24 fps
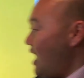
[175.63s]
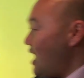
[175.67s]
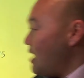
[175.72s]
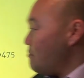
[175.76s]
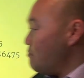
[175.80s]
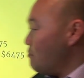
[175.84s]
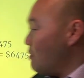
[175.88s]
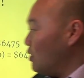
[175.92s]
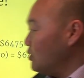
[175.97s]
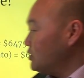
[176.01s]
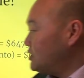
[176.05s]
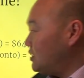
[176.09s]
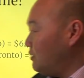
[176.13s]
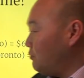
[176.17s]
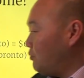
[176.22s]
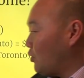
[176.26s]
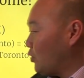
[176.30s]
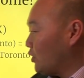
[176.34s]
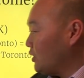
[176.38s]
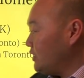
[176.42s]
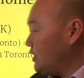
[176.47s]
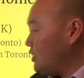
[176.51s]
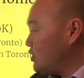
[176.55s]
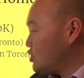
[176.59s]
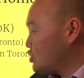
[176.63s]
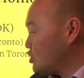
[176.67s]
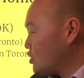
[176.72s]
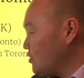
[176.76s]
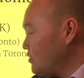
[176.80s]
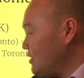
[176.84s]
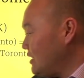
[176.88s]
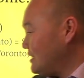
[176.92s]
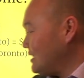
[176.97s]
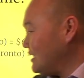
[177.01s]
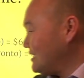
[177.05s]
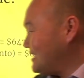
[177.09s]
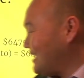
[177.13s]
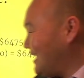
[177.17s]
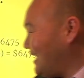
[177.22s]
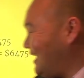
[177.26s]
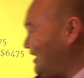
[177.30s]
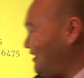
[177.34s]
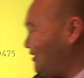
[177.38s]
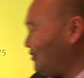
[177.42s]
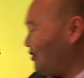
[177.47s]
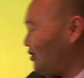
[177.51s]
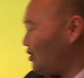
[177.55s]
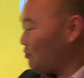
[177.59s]
and most importantly, ensure that the
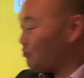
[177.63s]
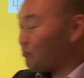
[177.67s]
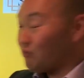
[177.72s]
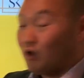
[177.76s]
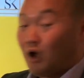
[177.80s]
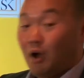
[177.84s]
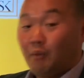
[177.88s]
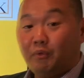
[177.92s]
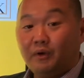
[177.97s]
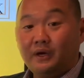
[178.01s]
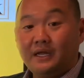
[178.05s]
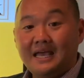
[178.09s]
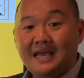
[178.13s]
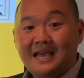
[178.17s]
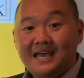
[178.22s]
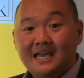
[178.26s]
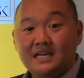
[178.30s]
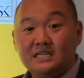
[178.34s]
title on the property